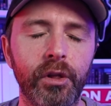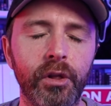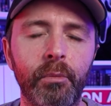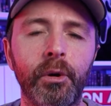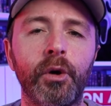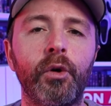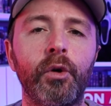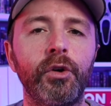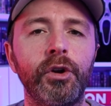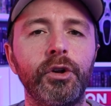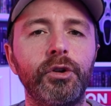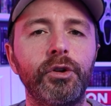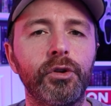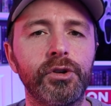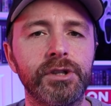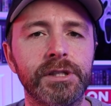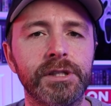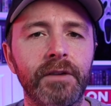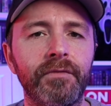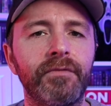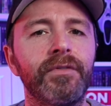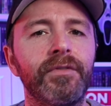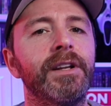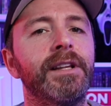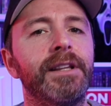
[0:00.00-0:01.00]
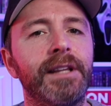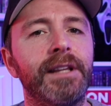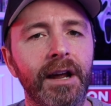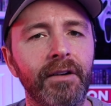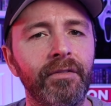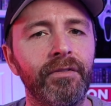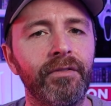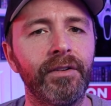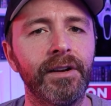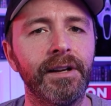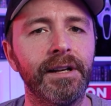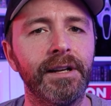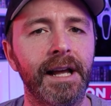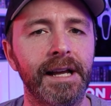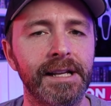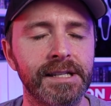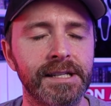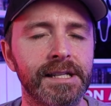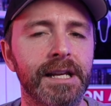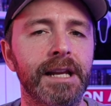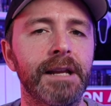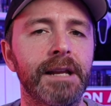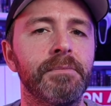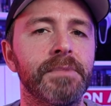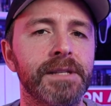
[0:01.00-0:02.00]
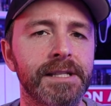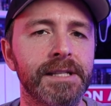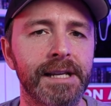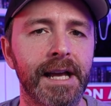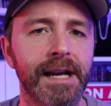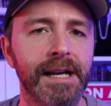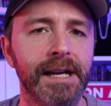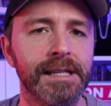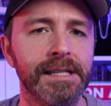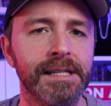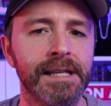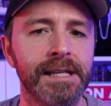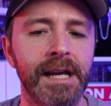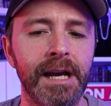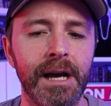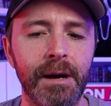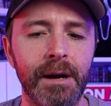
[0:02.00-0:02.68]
they were going to do something different in Scream 6,